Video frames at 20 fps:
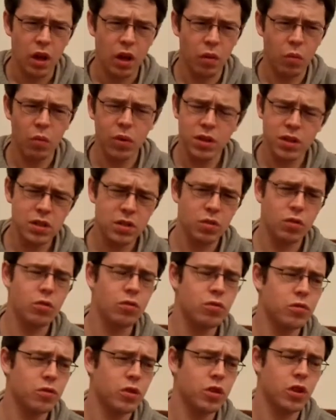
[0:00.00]
And what
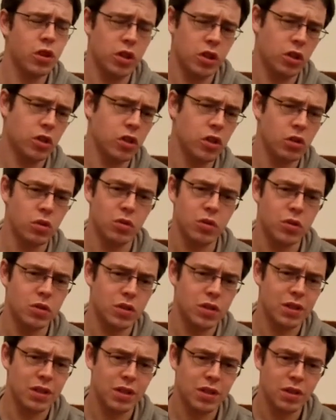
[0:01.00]
software do you
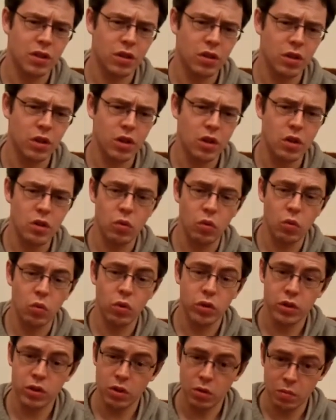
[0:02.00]
use
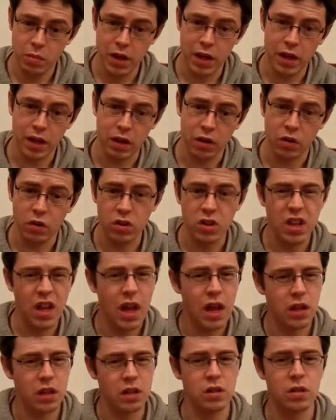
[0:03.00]
to make or to
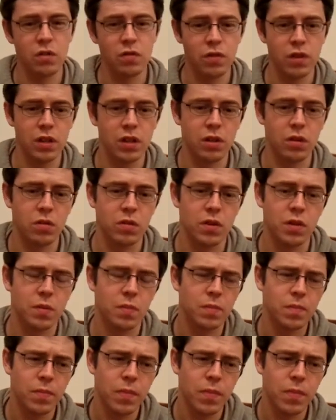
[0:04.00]
edit your videos?